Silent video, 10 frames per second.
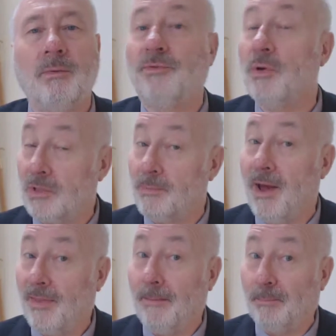We've talked
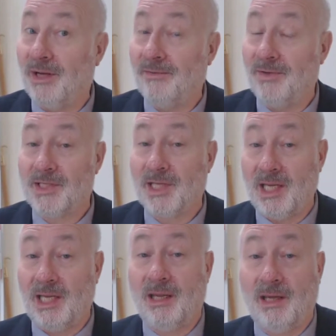about that
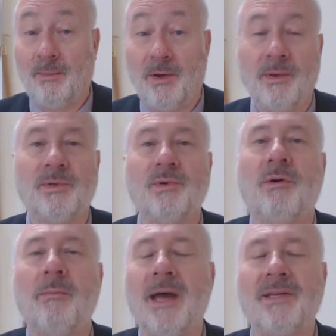previously when we were
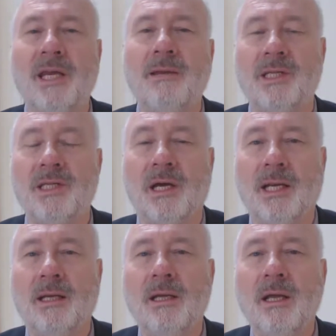talking about scheme design.
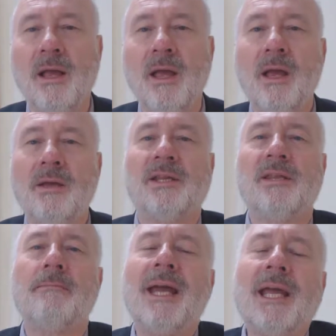
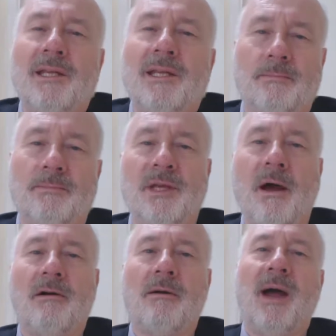So the mechanisms
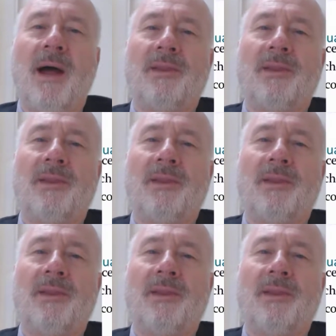are